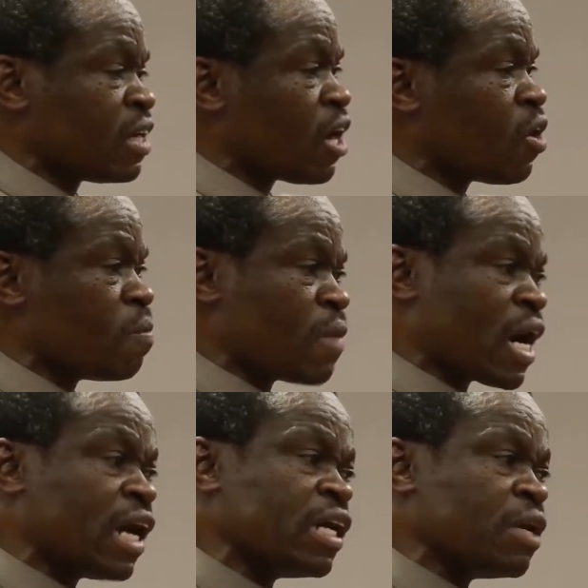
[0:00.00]
now
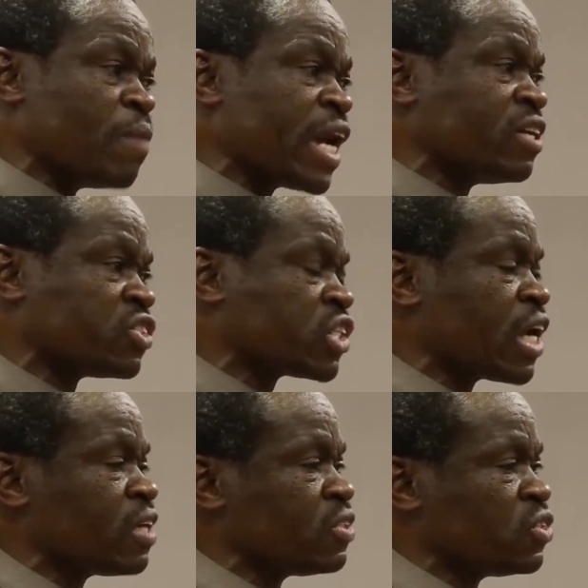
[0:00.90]
Mali made
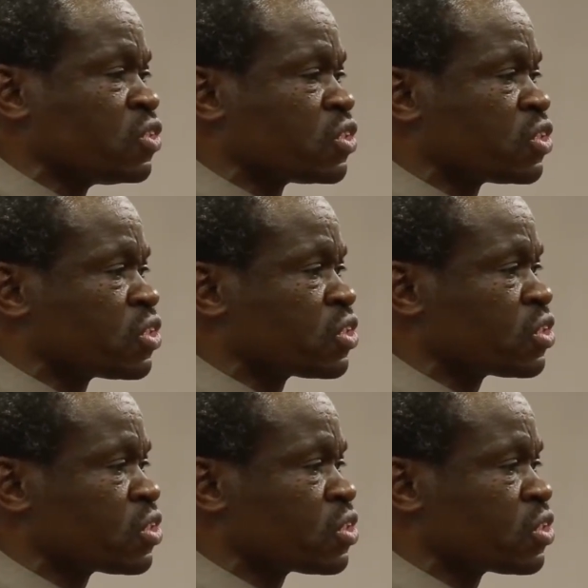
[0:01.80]
sense.